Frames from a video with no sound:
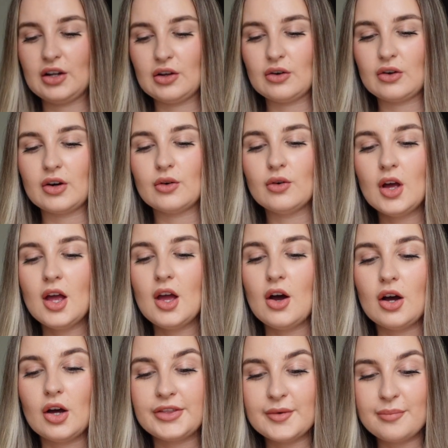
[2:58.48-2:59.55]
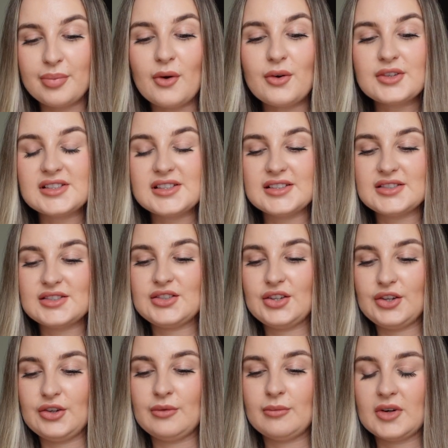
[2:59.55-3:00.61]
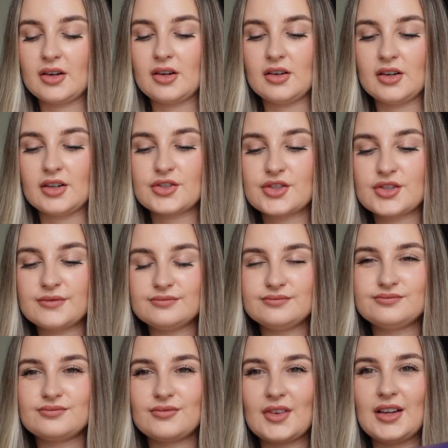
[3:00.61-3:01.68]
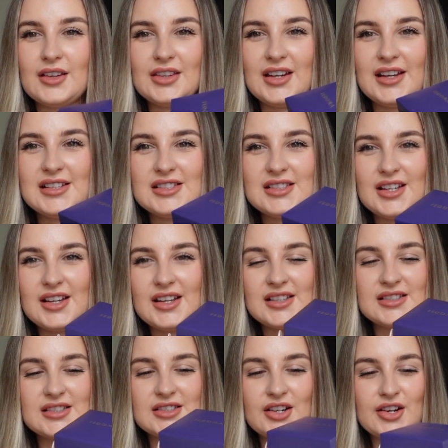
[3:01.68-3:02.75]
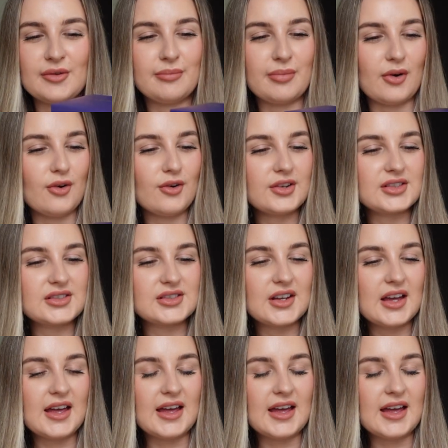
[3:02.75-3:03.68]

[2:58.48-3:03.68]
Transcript: logo. The boxes too, my gosh. This is their box.